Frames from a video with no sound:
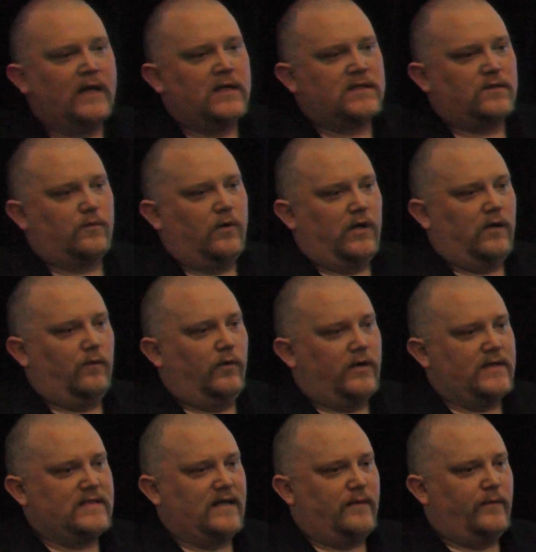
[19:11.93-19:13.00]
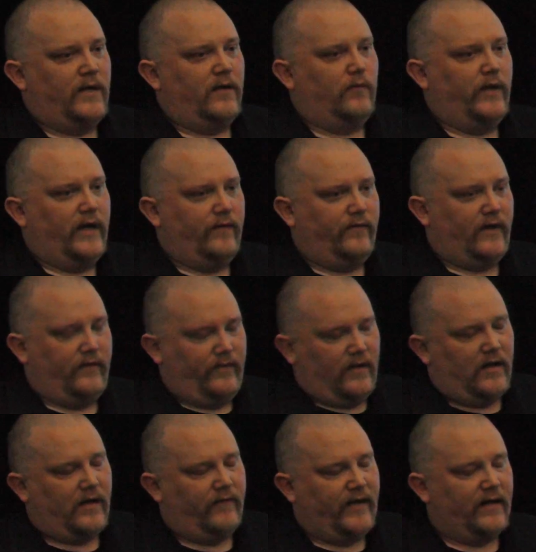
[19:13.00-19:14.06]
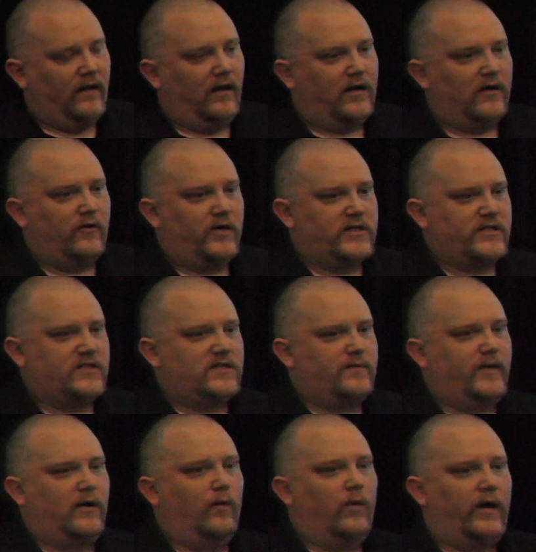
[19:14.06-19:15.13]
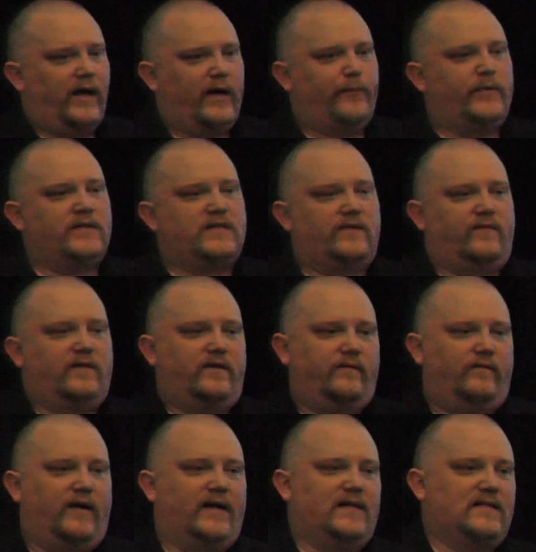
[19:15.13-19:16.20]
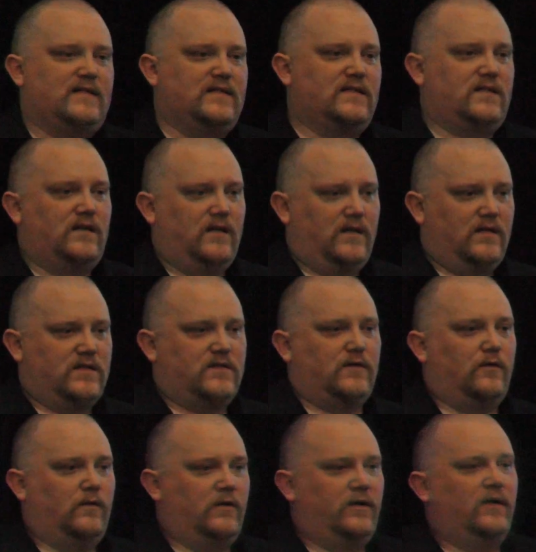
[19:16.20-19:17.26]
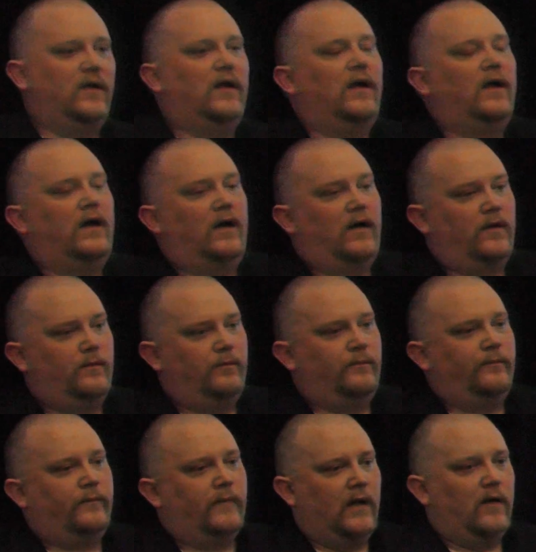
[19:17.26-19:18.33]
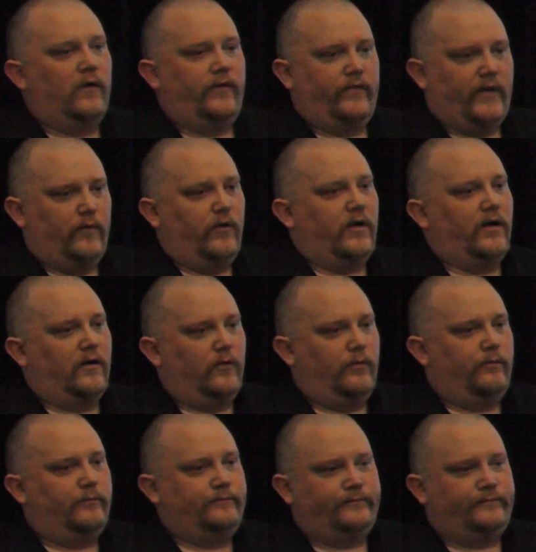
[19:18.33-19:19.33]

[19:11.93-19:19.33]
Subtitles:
So what does that mean? I've had a lot of questions about what happens if the device is stolen, or if they want to go,